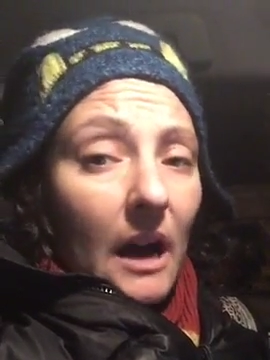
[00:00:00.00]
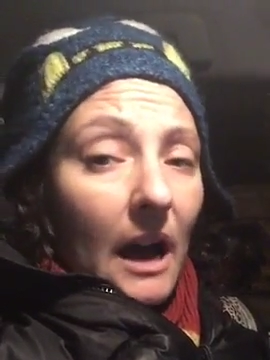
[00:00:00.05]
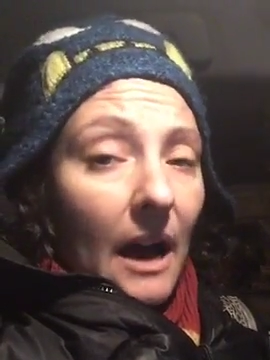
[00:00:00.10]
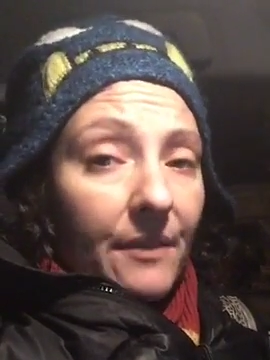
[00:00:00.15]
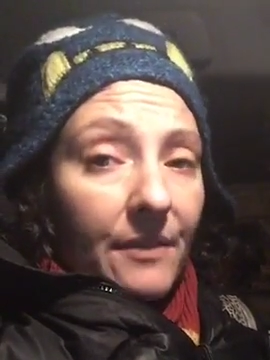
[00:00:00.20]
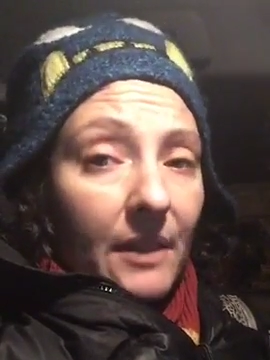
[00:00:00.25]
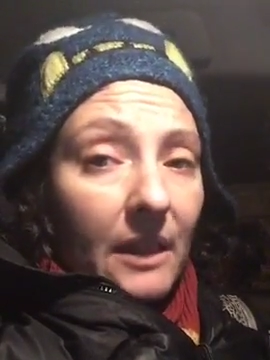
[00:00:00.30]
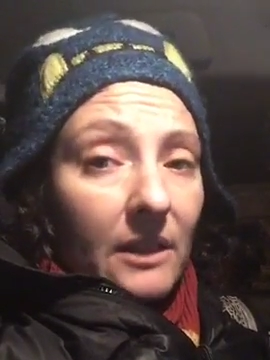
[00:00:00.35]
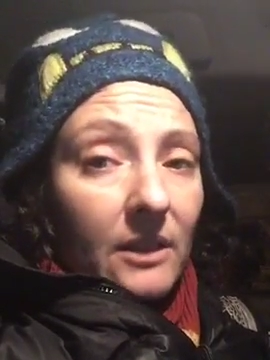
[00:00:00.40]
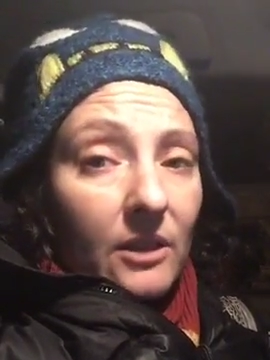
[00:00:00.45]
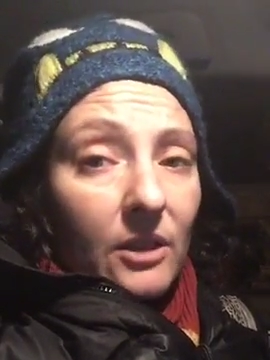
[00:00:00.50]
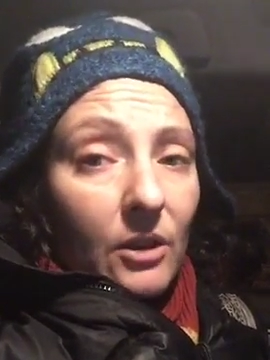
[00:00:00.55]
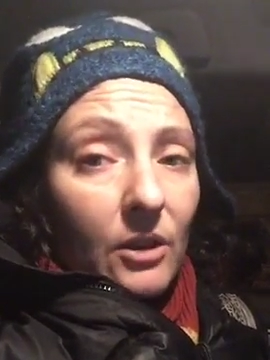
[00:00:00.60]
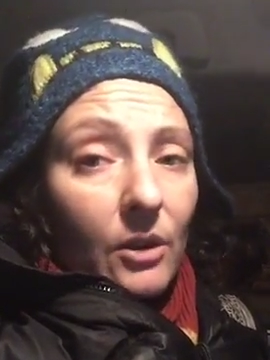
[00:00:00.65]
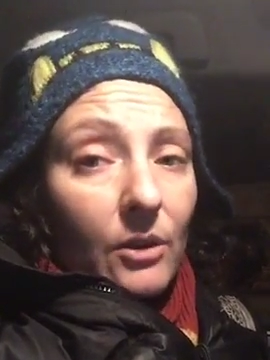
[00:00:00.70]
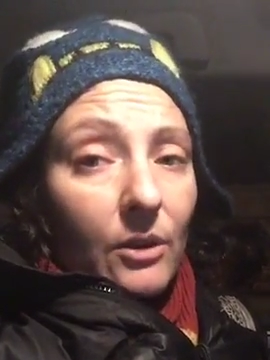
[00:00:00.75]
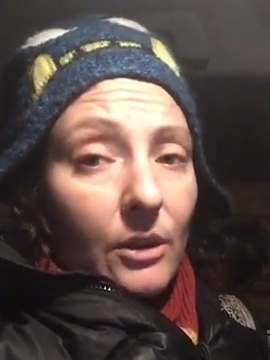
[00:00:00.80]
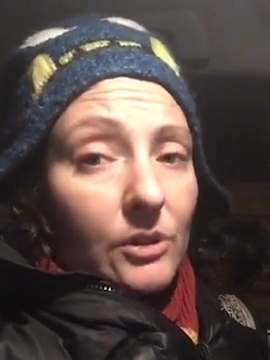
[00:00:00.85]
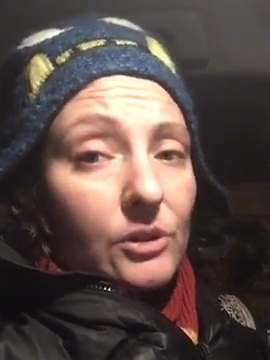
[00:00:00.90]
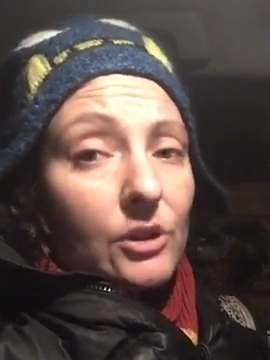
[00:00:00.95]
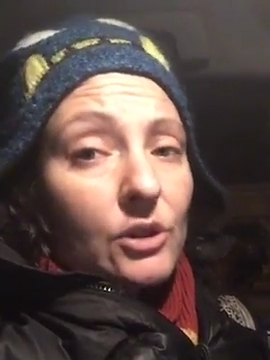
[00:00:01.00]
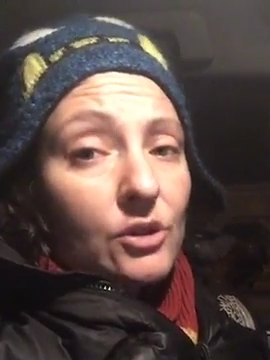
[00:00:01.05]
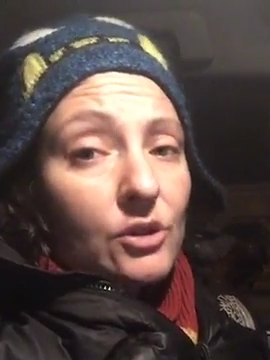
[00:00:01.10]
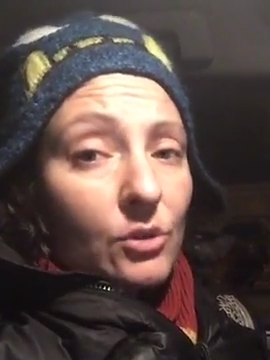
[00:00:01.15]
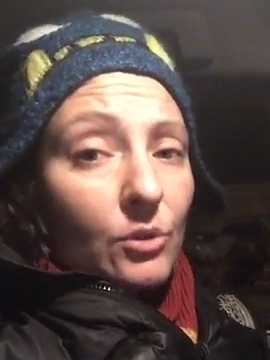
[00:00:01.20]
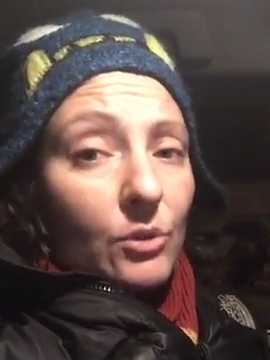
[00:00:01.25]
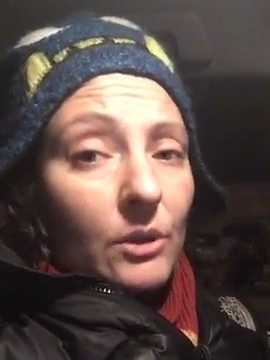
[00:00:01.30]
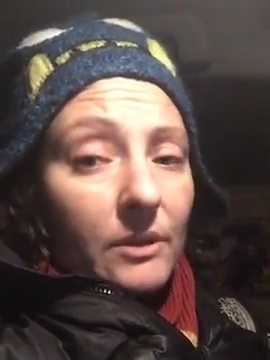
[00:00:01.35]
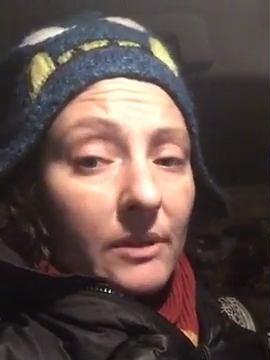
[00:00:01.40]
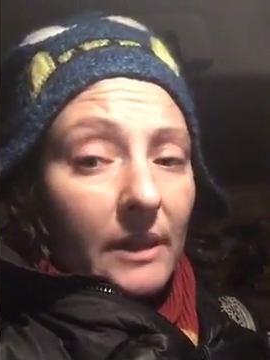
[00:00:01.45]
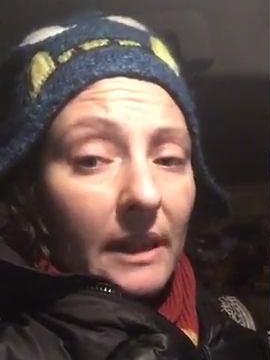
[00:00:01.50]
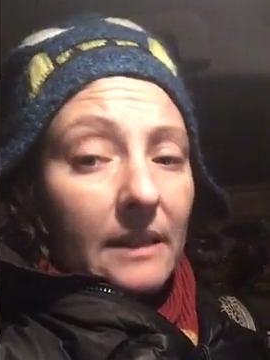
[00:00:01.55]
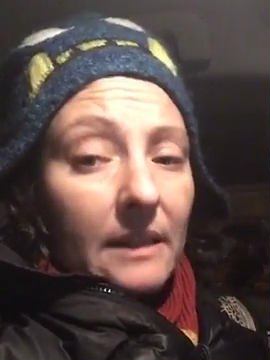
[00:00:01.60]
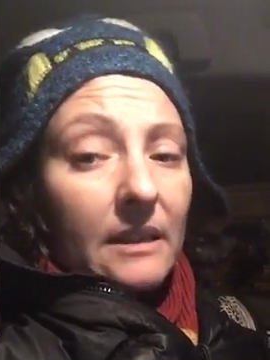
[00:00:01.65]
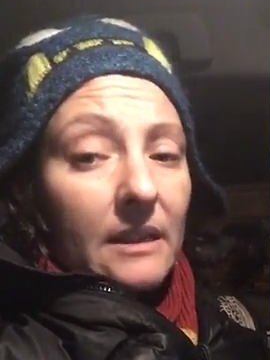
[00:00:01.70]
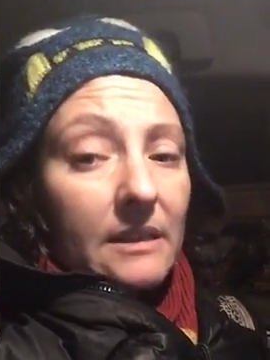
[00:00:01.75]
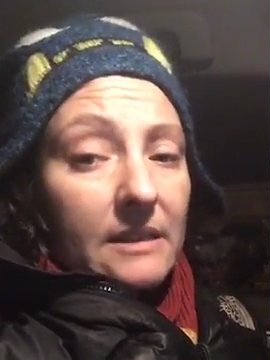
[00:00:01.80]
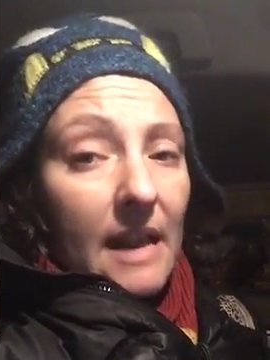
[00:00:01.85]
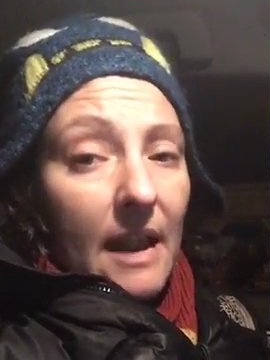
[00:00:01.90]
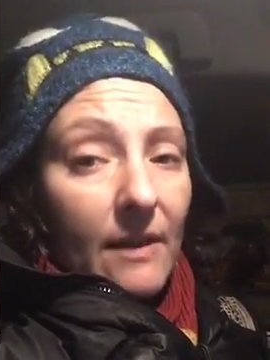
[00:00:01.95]
I think, there's a student like
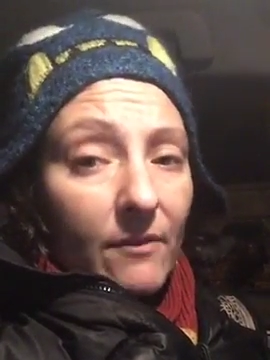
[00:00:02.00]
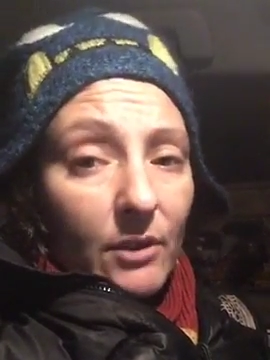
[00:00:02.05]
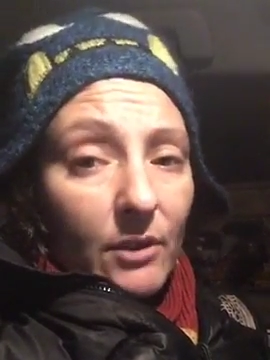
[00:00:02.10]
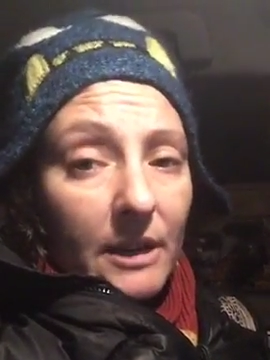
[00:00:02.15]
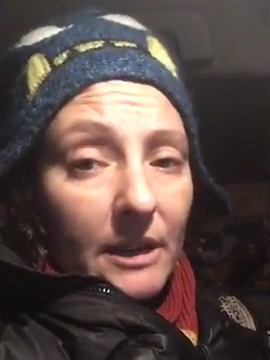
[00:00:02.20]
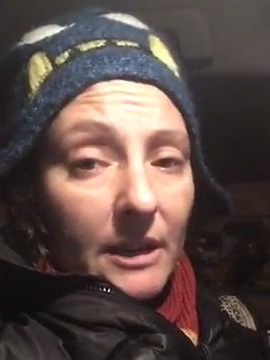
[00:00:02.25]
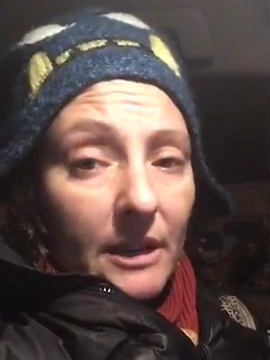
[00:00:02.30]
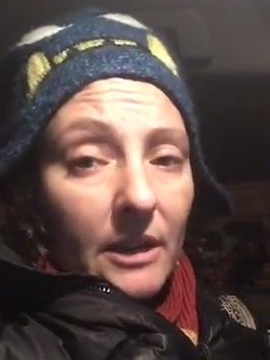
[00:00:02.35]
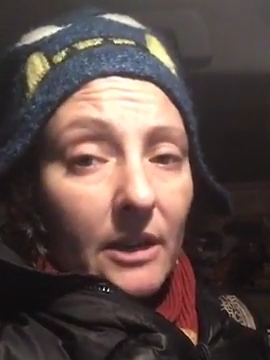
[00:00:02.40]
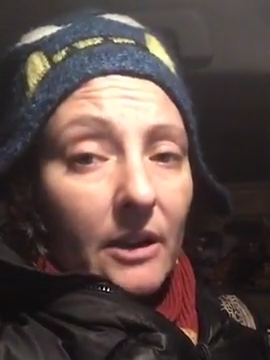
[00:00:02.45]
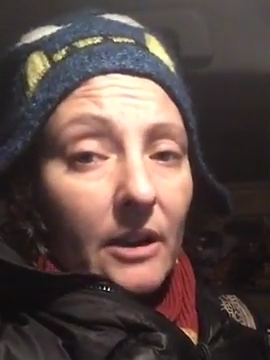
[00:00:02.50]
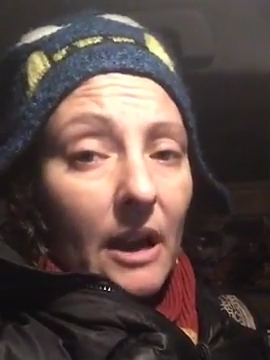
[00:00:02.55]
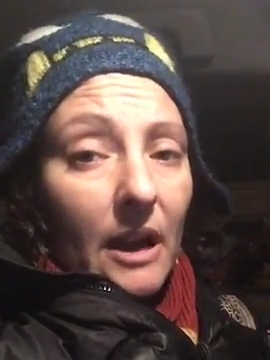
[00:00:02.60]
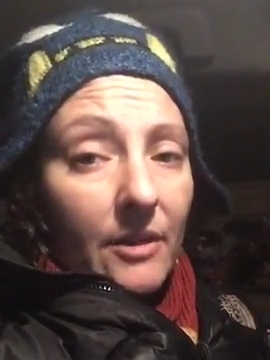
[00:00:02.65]
this every year,